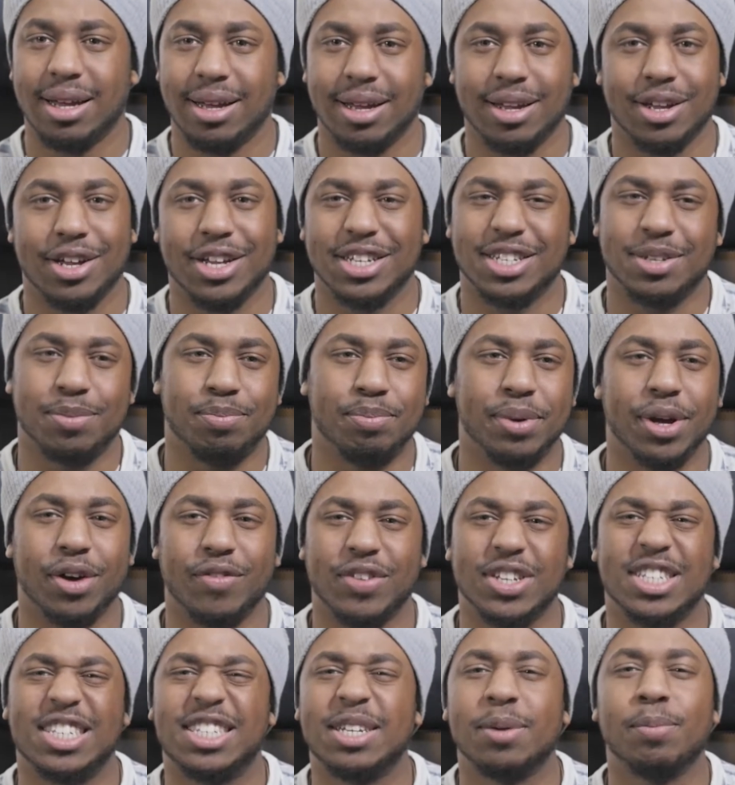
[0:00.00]
it's a bit of
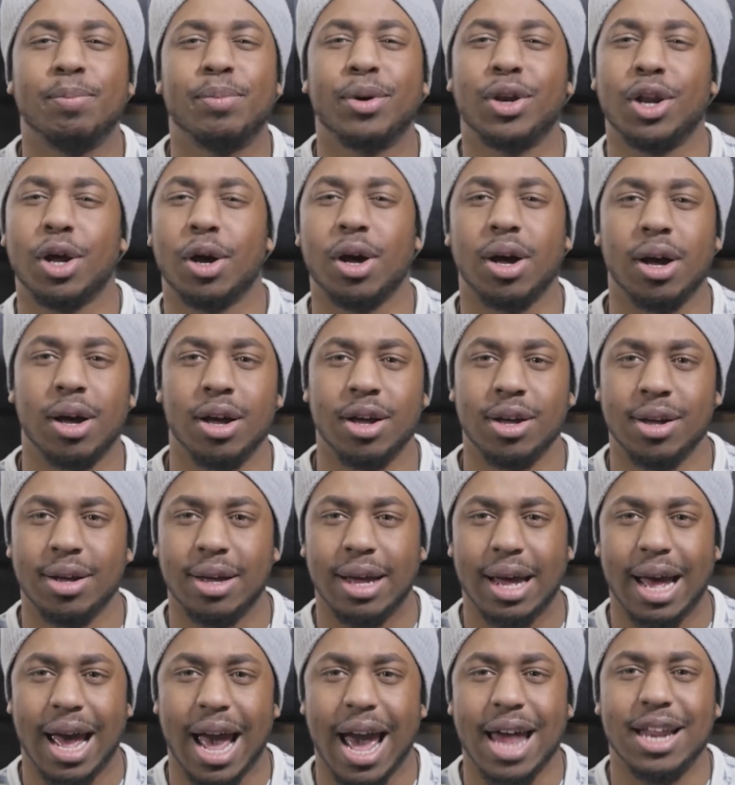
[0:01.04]
a simpler
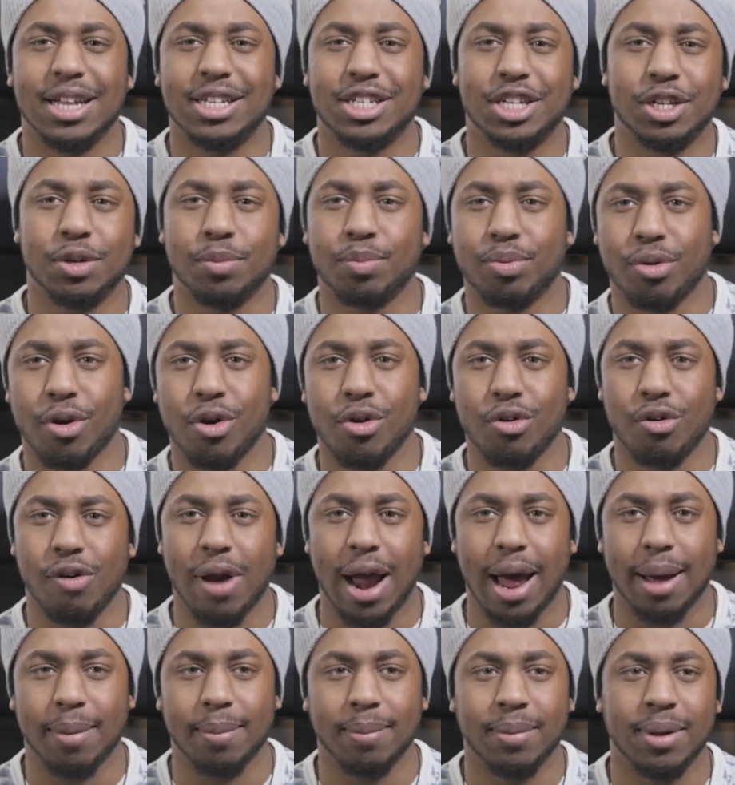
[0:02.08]
editing
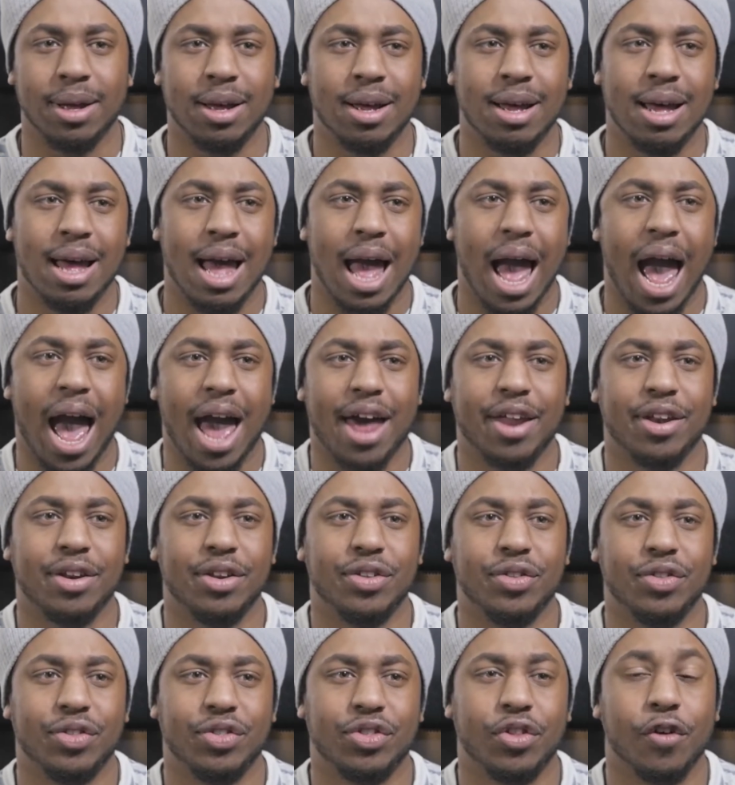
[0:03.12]
program.
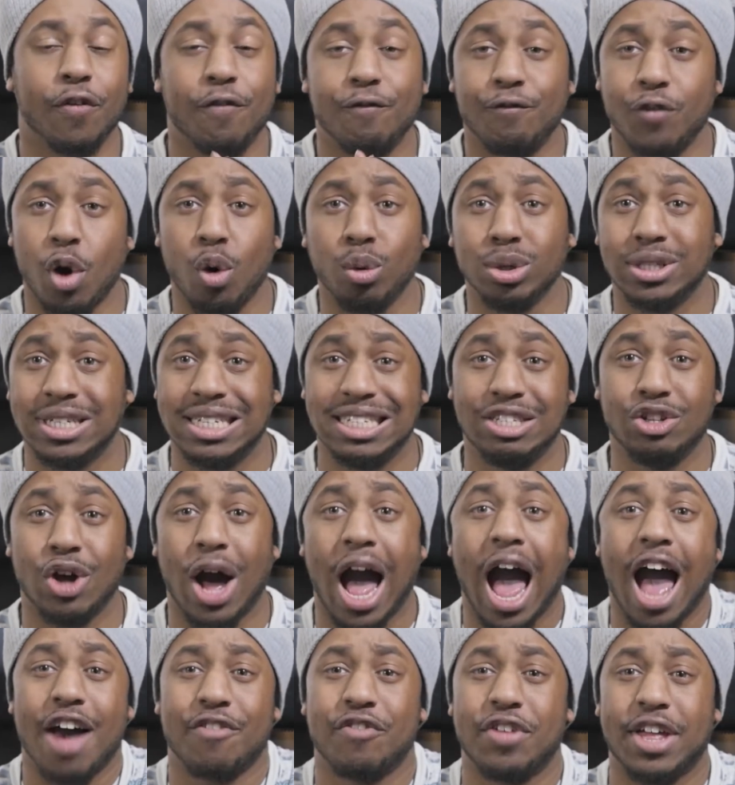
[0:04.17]
And the fault is not
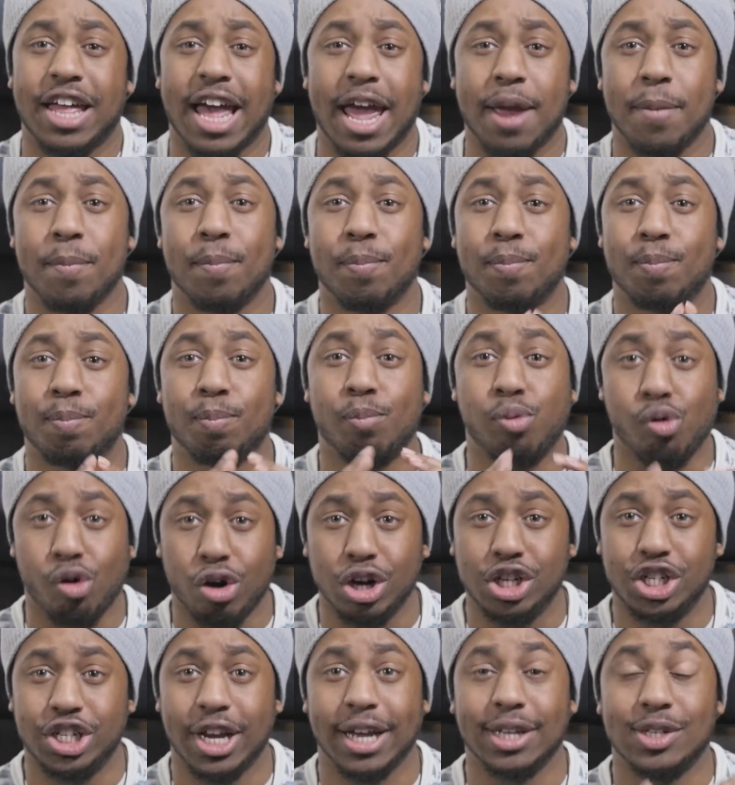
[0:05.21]
having a
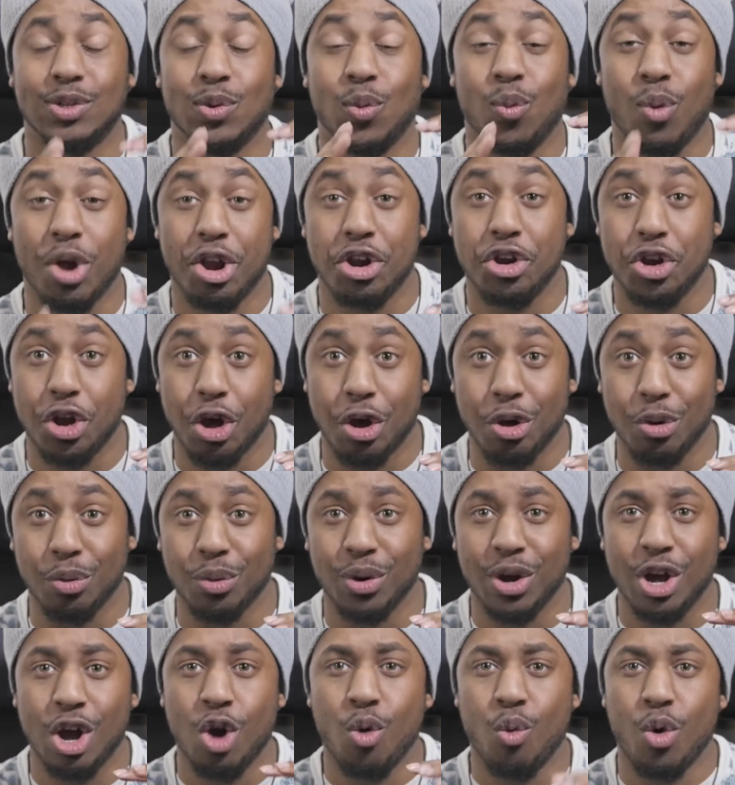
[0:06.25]
project window
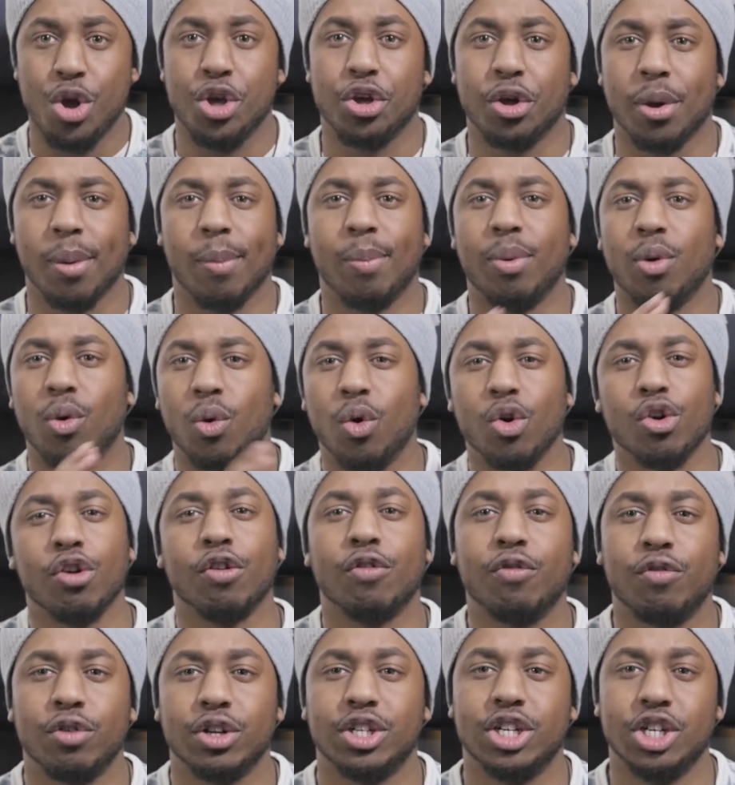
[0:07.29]
where you can put all your
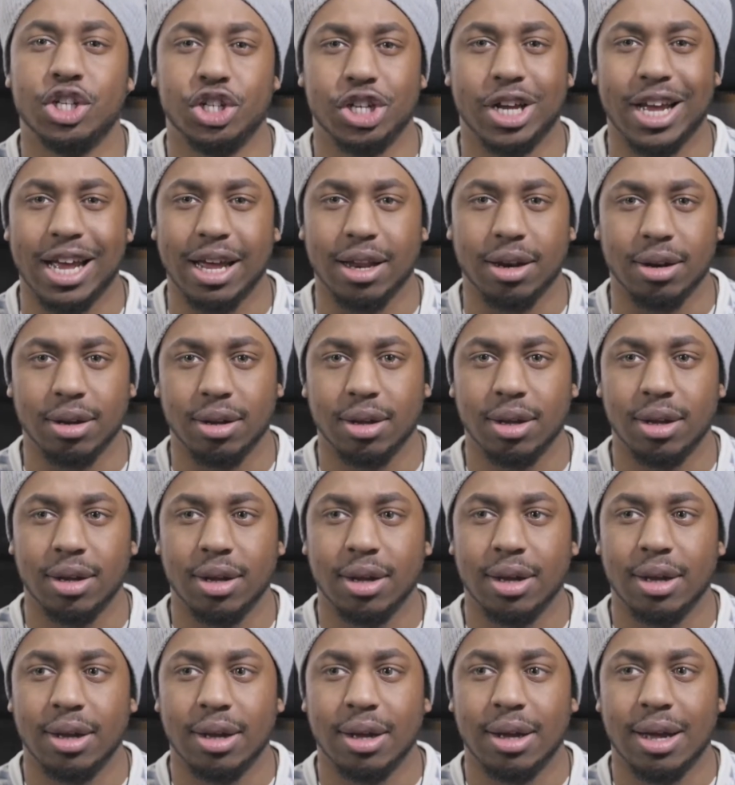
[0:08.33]
footage in.
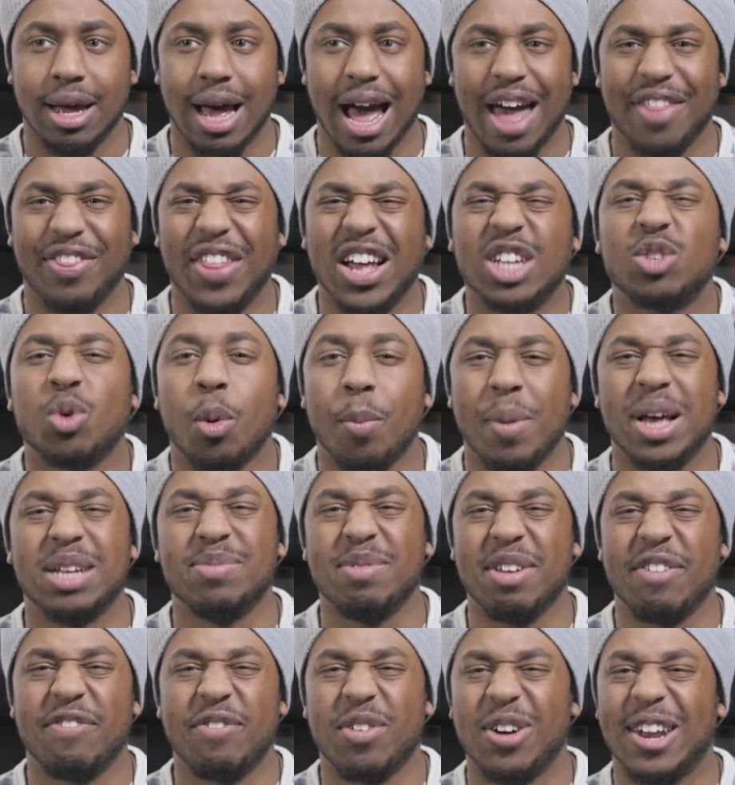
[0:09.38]
And that's what makes
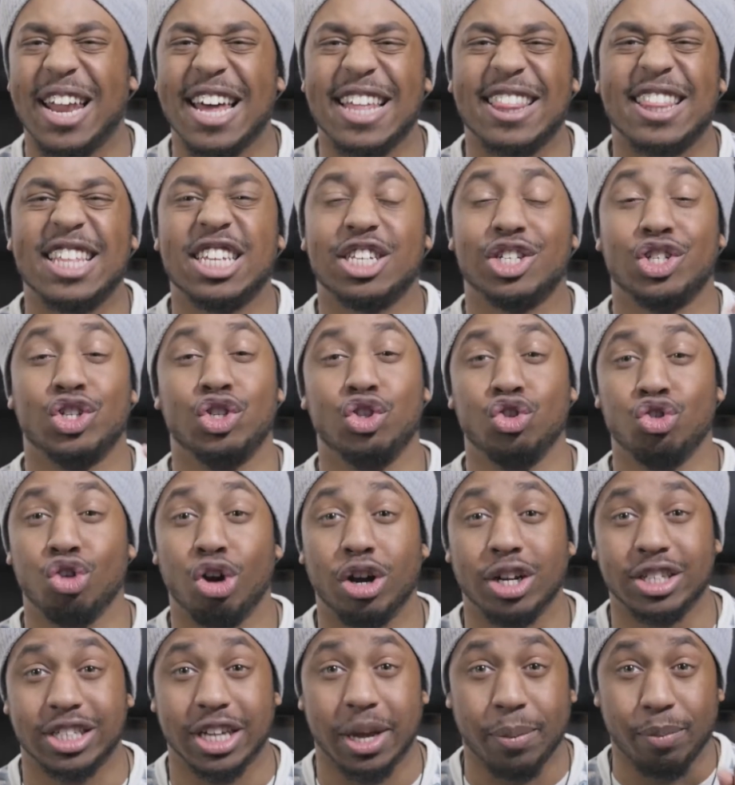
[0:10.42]
me feel like this is
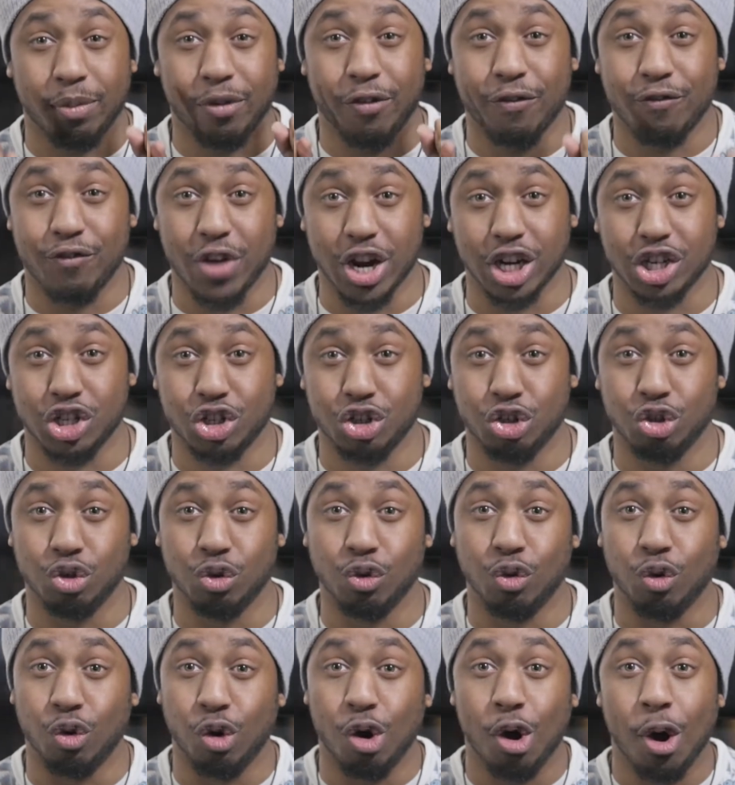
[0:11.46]
not a
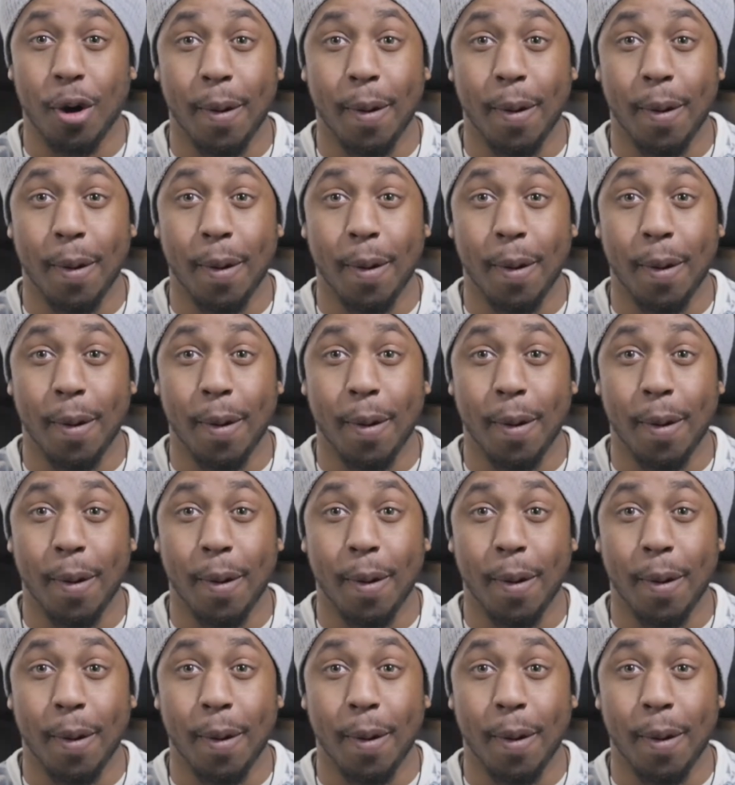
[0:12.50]
professional